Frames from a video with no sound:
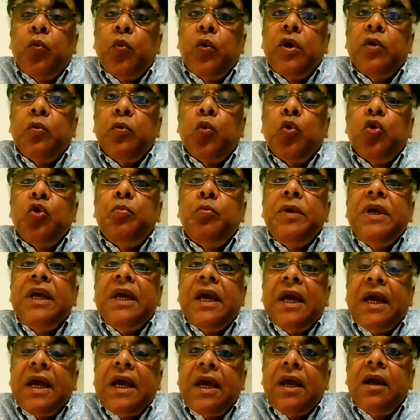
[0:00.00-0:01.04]
would
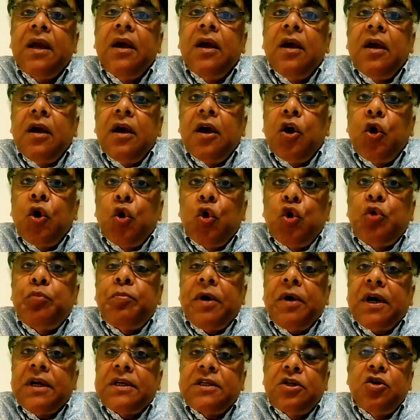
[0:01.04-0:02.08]
be a good
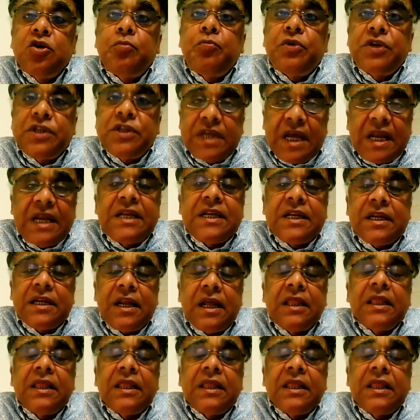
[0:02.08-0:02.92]
person to present it.